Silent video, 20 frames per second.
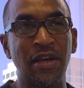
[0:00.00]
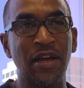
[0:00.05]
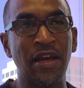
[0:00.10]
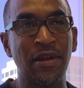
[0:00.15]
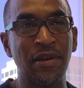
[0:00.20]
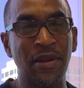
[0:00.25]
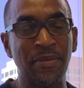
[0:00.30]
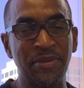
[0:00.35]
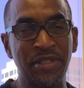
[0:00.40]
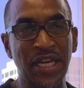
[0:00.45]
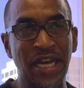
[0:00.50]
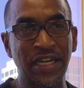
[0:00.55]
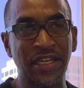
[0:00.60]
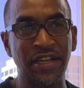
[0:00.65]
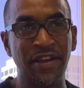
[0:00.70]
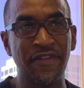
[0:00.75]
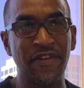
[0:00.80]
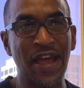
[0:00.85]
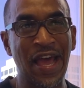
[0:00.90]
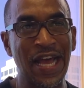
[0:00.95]
an
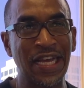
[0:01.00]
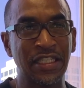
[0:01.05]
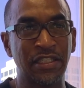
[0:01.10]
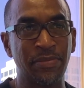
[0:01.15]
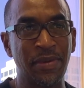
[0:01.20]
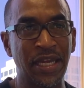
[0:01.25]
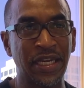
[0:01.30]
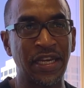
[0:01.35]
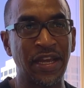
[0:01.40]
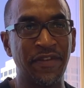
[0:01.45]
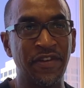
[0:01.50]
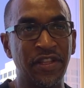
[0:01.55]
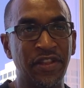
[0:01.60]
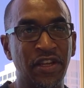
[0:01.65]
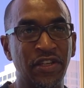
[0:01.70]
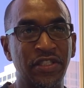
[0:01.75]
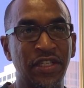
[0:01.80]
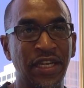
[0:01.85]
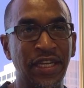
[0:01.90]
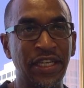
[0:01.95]
objective aspect of it.
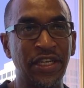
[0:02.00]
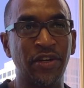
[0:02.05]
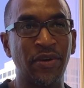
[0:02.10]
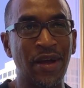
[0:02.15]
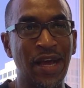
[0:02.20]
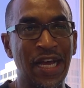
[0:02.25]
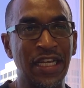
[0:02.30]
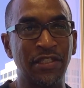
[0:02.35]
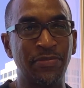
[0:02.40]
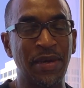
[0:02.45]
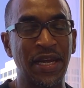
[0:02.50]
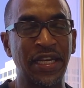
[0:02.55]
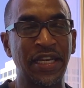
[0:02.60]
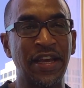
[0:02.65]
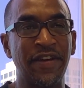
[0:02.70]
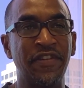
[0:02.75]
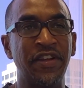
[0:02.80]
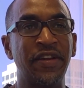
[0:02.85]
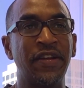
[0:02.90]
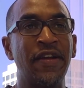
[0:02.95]
There's a legal aspect
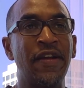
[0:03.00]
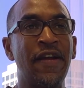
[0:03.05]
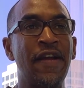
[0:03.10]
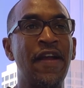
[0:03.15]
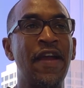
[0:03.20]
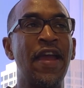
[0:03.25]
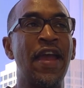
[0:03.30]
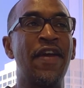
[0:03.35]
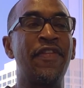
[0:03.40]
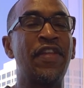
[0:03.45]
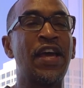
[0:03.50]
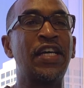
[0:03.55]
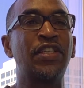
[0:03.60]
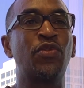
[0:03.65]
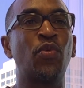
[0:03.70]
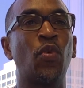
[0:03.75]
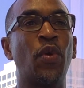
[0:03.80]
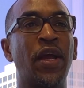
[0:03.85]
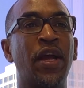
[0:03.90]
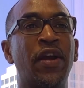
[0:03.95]
of it. And
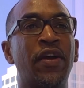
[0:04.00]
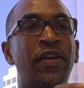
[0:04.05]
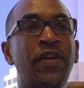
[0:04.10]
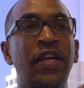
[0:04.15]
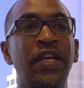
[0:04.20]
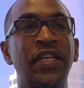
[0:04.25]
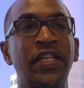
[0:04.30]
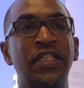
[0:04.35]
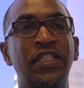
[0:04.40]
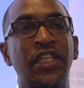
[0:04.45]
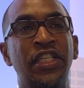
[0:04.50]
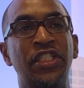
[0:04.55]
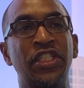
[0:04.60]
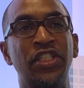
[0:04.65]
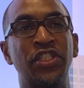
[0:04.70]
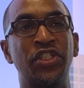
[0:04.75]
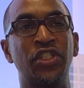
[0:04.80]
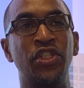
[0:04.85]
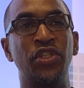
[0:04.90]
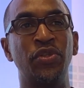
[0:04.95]
that's where, in
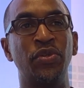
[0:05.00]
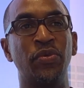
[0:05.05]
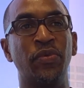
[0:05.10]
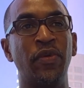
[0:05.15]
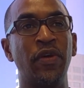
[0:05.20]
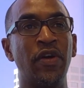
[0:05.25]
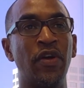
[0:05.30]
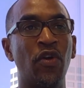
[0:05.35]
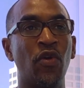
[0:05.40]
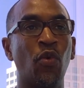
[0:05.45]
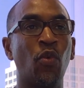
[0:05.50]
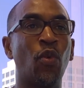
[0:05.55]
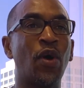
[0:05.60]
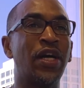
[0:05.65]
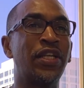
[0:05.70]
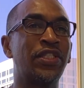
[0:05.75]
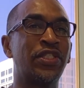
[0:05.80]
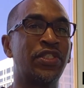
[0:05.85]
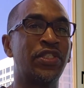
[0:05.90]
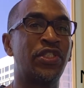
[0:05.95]
addition to
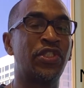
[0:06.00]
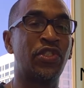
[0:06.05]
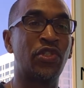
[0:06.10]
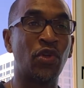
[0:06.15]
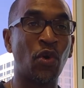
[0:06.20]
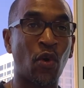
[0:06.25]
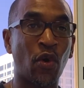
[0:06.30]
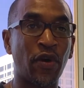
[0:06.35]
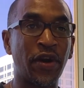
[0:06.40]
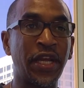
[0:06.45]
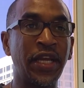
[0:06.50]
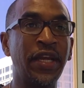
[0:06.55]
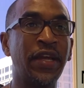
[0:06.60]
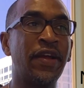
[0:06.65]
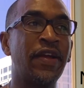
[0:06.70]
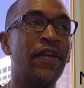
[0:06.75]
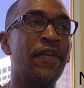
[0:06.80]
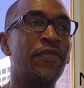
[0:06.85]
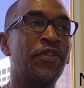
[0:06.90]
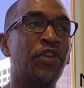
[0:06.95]
one's story,
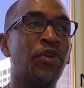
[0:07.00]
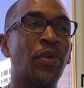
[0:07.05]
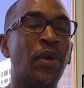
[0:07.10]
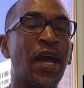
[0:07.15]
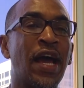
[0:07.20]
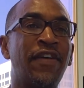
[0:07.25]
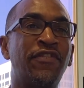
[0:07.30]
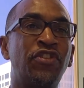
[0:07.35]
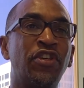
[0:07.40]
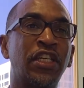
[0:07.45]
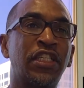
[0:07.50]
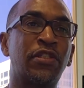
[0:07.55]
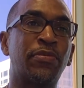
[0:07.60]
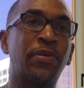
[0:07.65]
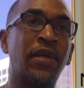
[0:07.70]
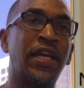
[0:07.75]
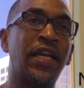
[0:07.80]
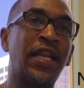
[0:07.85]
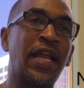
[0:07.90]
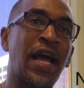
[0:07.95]
you have to
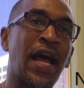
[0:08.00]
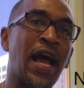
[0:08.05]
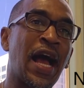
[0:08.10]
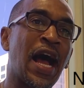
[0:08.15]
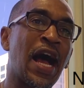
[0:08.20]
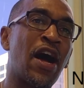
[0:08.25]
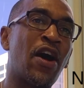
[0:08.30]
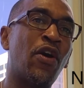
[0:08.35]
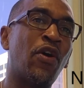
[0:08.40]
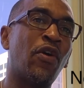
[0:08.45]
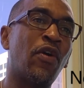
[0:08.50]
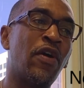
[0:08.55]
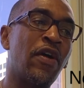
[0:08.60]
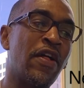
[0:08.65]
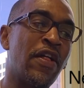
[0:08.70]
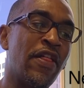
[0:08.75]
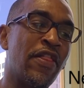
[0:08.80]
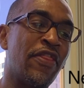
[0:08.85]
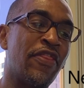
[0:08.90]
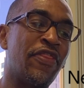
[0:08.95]
explain how
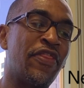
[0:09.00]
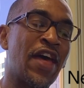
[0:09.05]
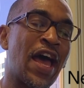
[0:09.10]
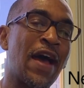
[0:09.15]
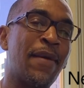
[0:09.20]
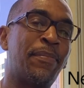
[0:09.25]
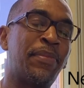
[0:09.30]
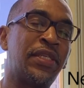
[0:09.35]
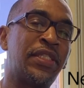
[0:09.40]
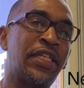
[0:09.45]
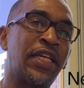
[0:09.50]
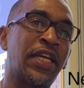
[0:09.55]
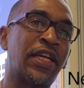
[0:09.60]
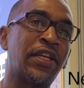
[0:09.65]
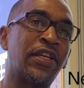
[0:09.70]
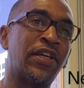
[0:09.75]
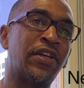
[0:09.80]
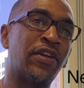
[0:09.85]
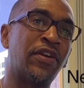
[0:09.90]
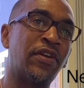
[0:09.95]
that
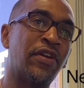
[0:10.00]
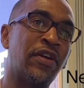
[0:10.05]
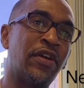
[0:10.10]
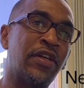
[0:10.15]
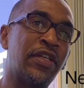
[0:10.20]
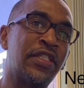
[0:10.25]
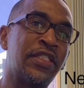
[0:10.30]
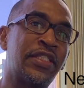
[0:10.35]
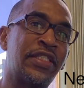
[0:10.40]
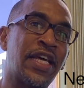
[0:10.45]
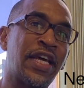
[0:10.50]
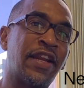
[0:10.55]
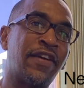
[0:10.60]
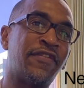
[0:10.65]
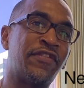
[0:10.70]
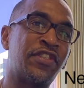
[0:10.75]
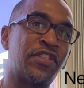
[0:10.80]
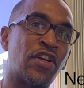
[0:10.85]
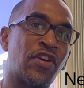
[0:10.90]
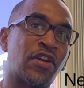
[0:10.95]
particular set
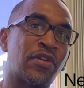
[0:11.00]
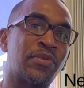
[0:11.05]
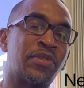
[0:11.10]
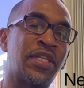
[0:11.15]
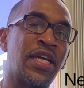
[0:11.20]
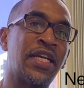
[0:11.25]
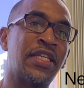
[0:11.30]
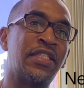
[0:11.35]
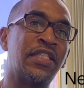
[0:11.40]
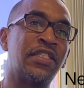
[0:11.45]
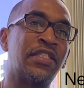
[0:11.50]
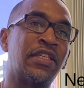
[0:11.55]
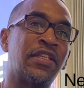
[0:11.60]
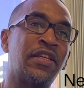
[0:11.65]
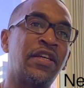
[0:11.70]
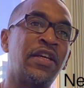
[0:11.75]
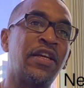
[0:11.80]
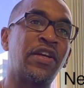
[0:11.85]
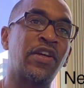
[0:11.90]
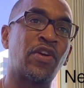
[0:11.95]
of circumstances
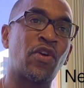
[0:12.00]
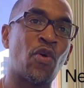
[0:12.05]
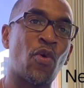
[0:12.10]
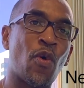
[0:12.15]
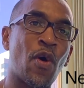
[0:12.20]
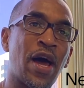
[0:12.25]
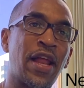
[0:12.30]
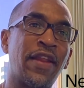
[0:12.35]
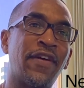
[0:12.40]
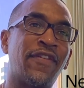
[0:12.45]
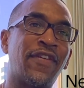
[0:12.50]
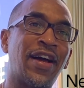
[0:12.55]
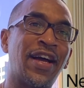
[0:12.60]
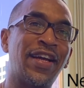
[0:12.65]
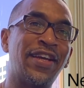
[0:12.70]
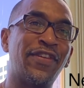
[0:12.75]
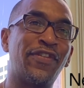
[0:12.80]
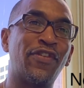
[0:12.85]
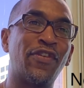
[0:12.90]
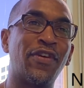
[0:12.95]

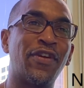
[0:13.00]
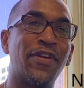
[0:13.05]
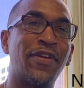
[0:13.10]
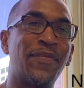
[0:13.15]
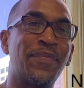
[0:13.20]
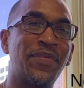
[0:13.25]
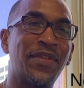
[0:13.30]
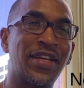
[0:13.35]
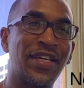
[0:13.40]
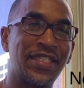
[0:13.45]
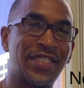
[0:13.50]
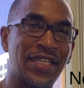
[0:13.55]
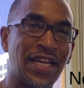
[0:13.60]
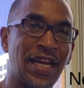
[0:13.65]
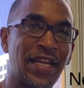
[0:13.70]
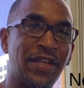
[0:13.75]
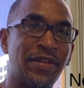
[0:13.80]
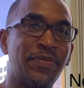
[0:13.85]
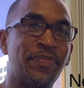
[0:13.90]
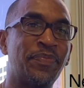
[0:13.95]
qualifies for
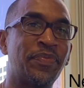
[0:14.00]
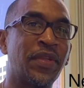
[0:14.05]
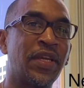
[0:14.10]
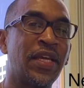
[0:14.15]
asylum.